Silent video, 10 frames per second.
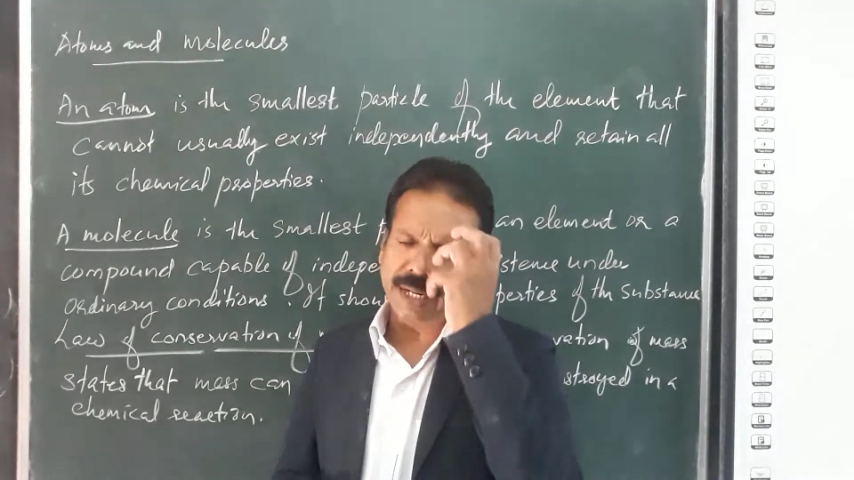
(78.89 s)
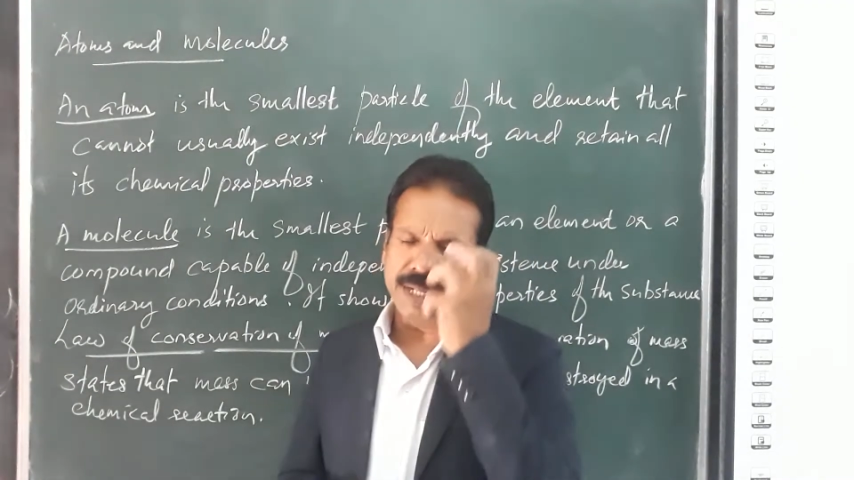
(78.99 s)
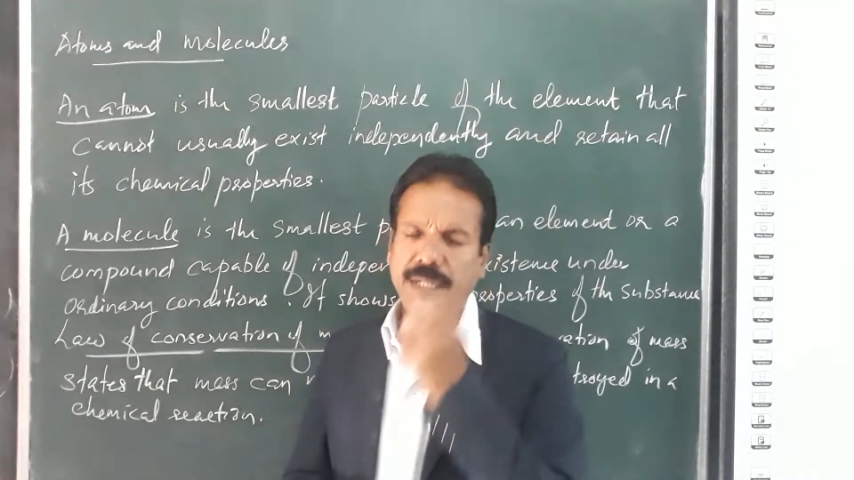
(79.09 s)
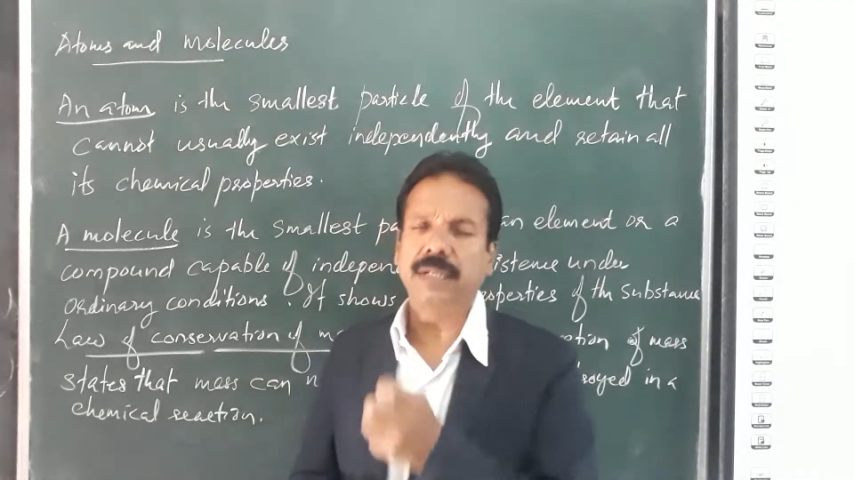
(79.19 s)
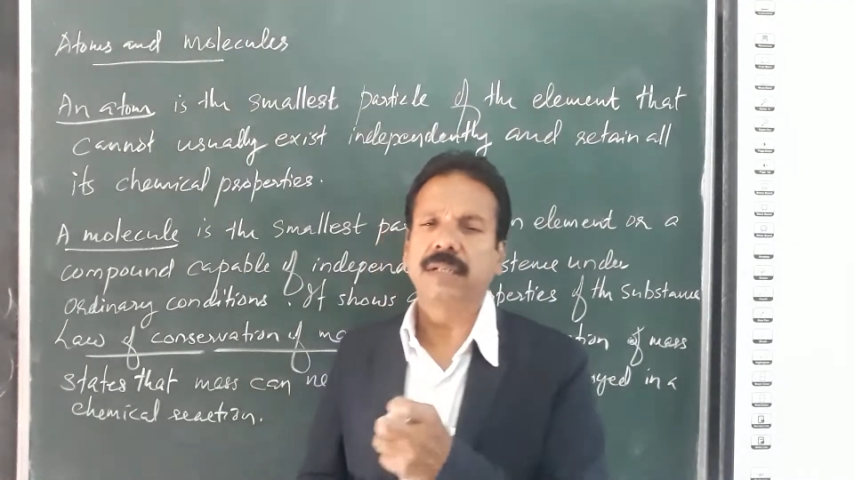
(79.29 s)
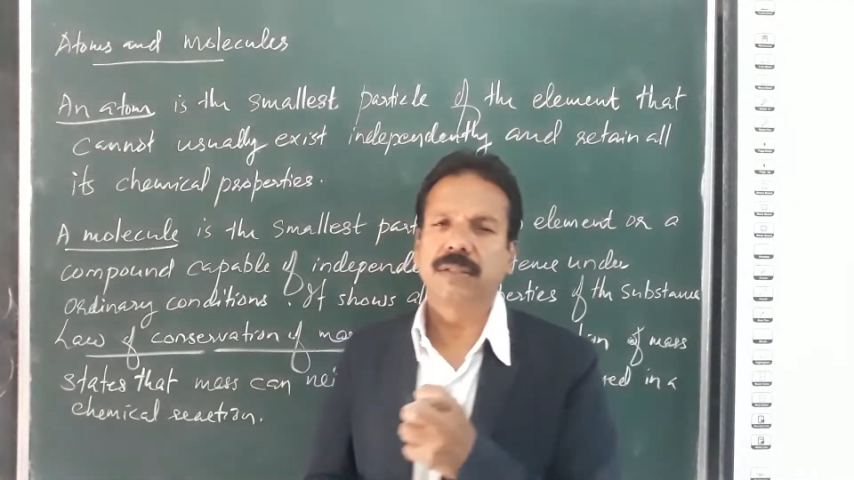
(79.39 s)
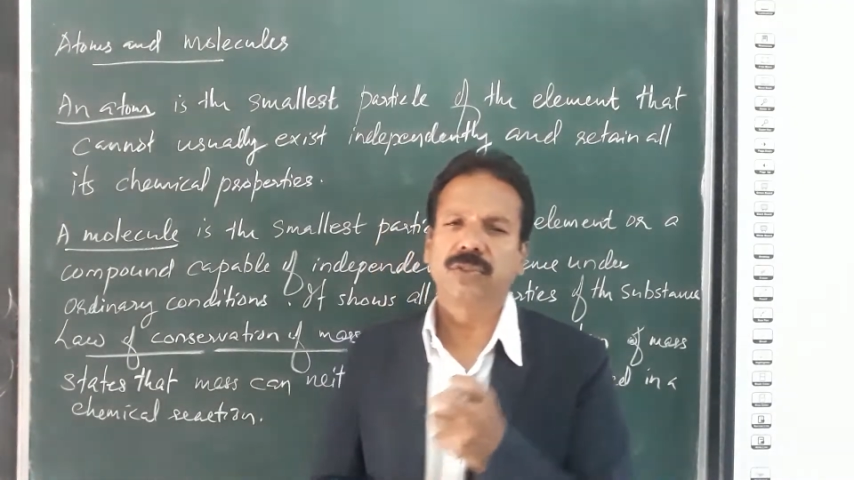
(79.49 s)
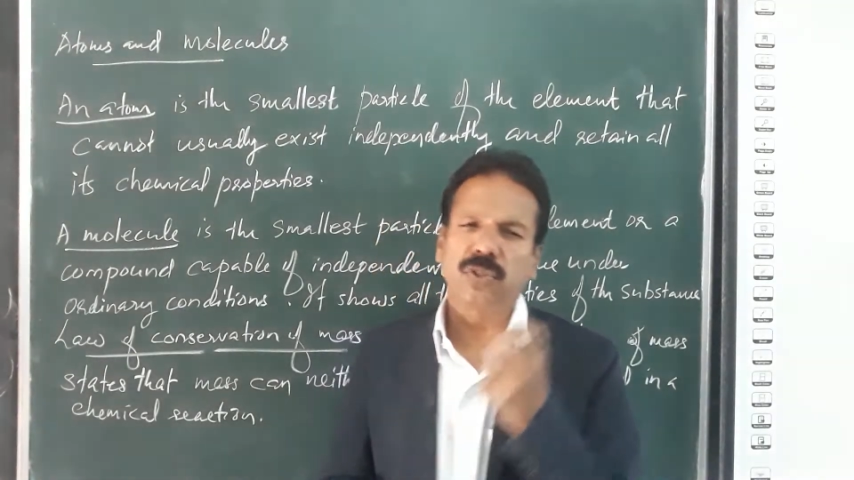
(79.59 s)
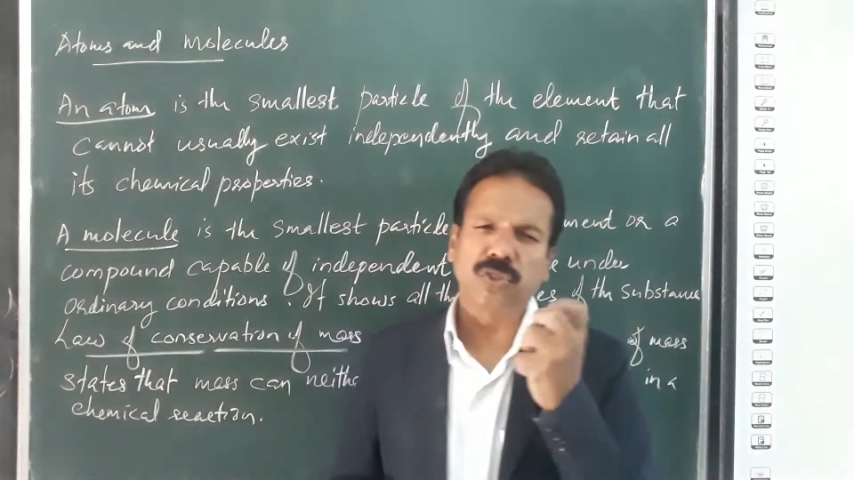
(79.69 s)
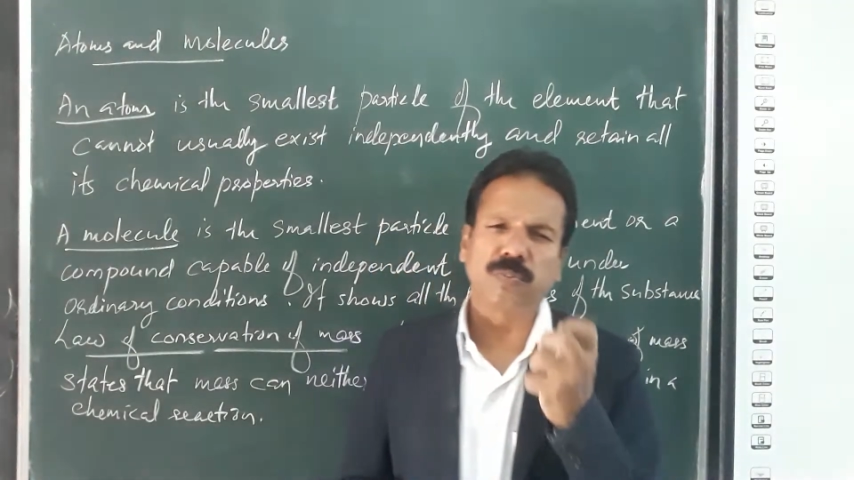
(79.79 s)
eye.
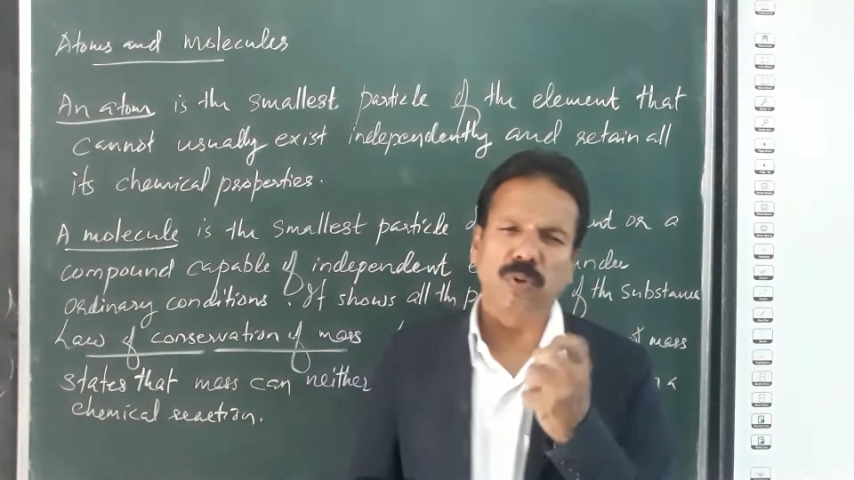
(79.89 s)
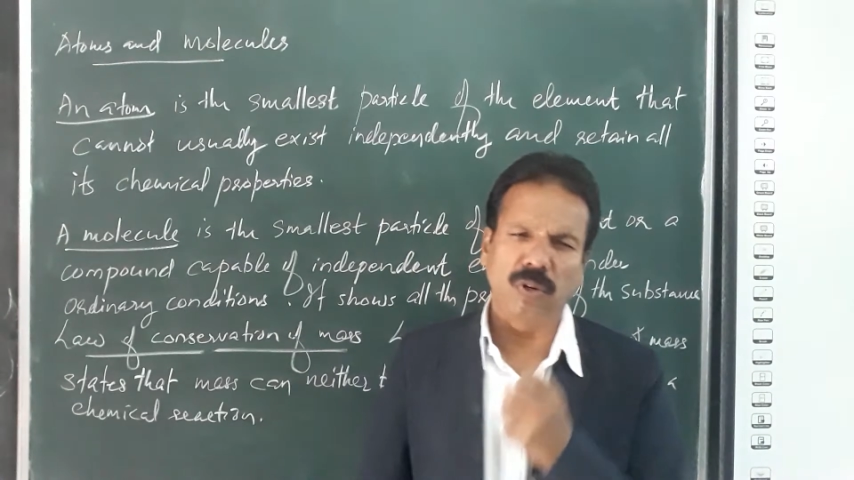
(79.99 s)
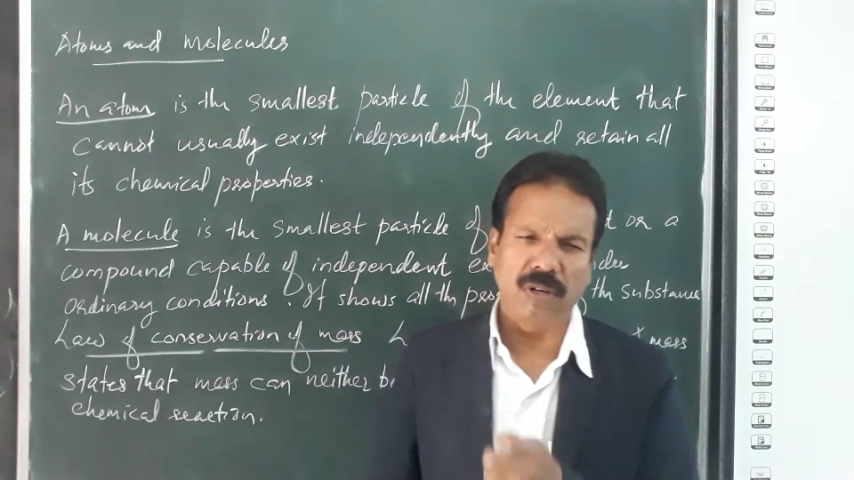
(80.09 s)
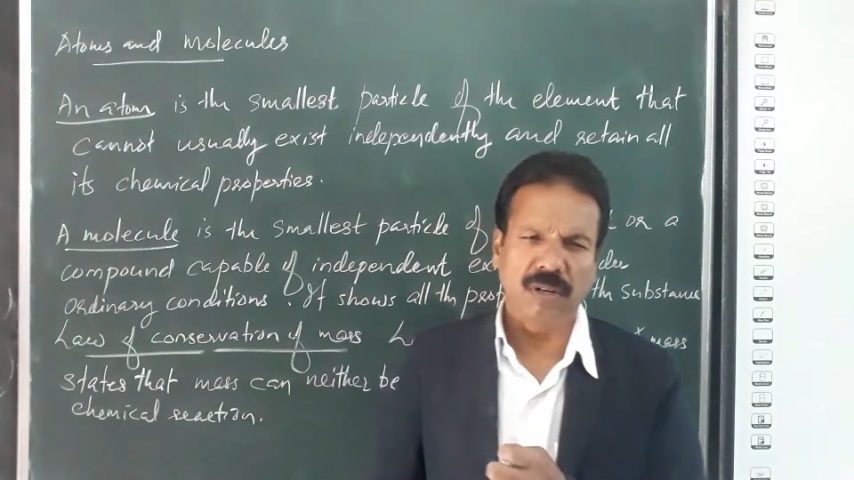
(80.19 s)
So small.